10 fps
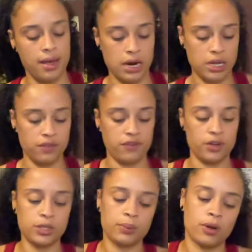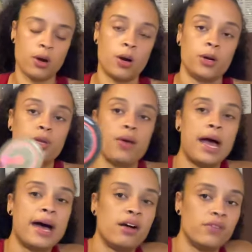All right, the first card you
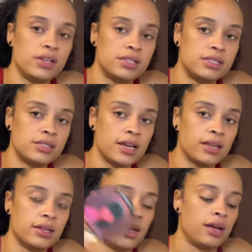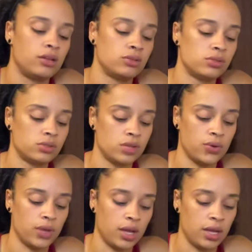have is second house,
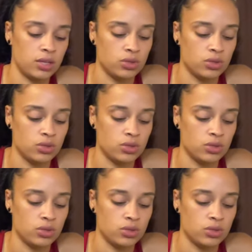okay?